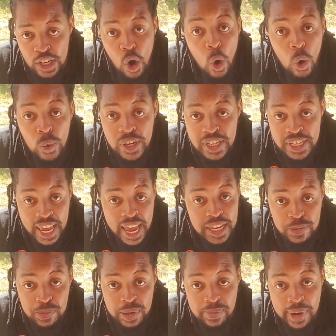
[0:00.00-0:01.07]
It always
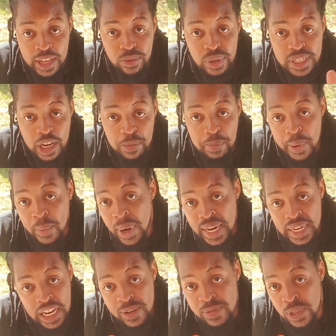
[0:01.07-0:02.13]
has been, by the way.
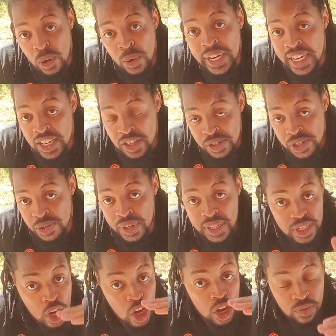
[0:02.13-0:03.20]
JPY loves low interest
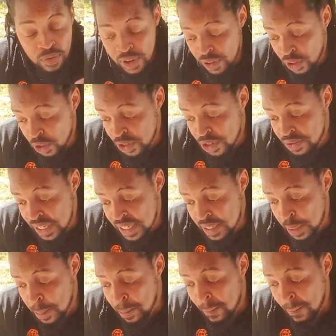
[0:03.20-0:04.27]
rates for a good
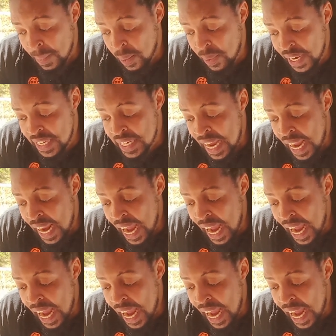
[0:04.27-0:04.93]
reason, right?